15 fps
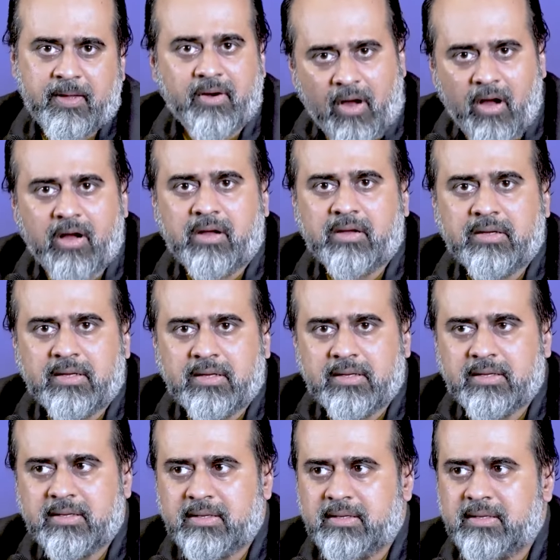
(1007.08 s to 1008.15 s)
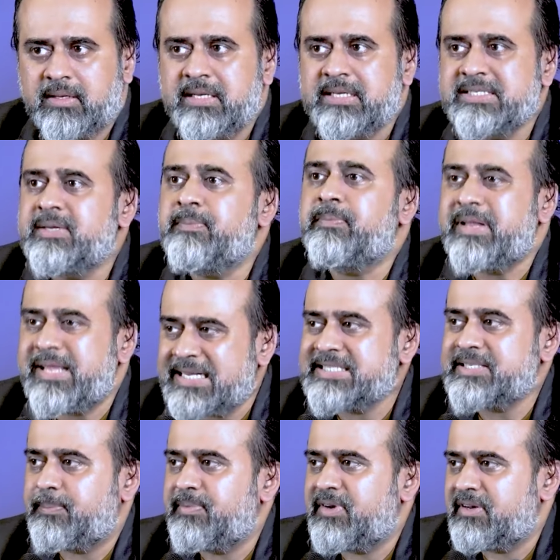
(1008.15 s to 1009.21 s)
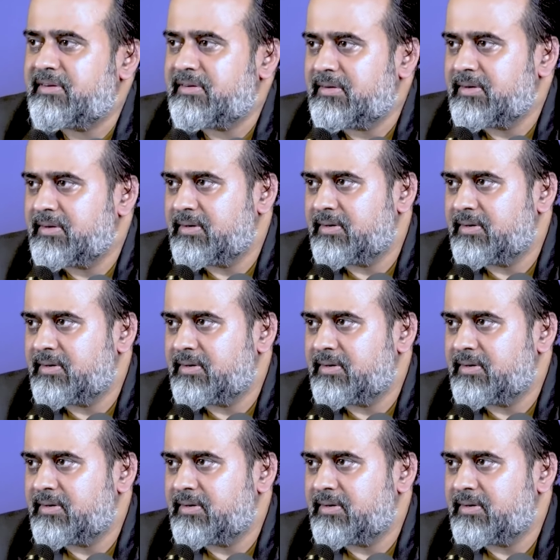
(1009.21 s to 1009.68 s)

wrong, simply accept it.